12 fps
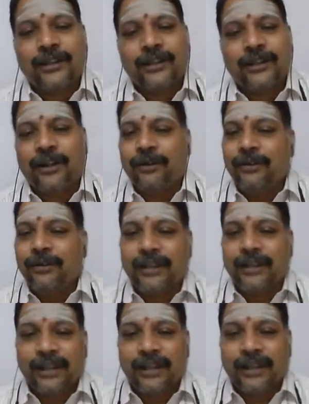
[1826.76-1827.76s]
Now
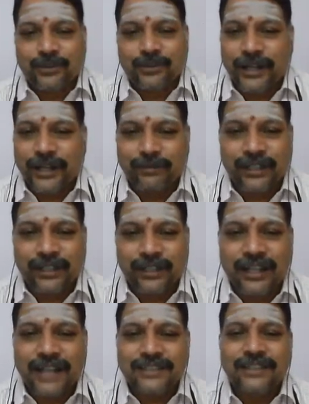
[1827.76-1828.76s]
let us wind up the
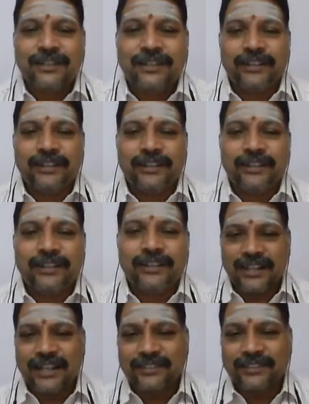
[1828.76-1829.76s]
class. In this
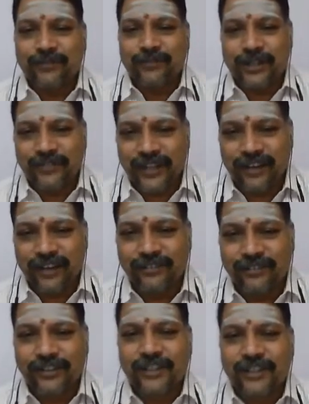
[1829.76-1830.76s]
class, what we have
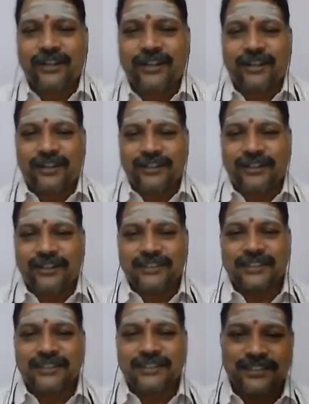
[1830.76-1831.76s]

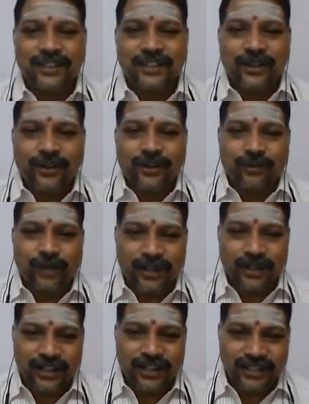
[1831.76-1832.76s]
discussed is what
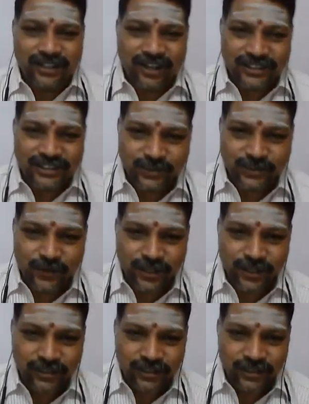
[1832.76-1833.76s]
are the causes
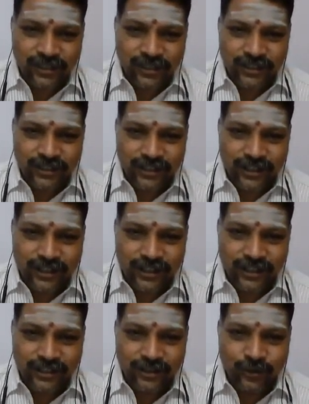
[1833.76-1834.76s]
for
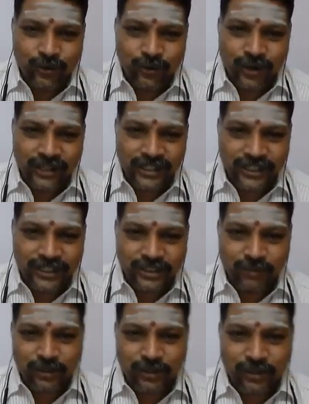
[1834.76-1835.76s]
low agriculture
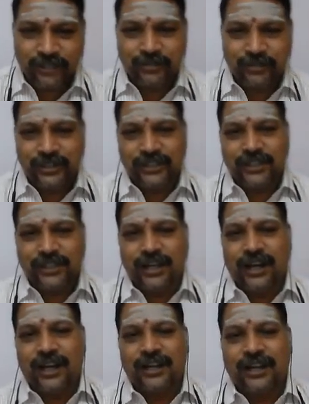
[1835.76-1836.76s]
productivity,
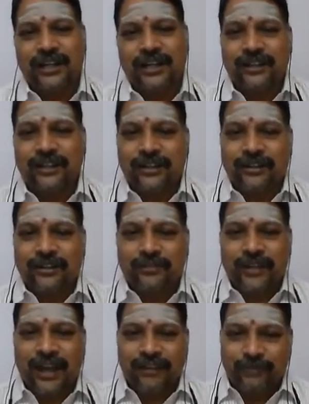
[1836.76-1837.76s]
and
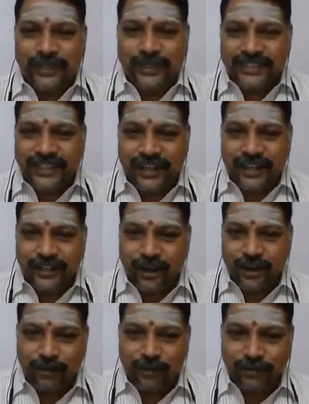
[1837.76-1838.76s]
we have basic
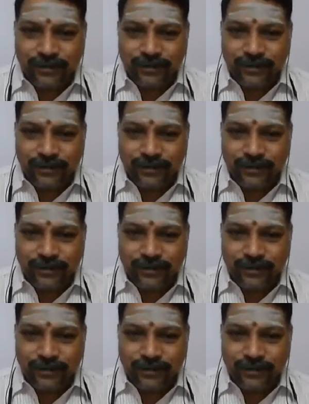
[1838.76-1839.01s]
idea about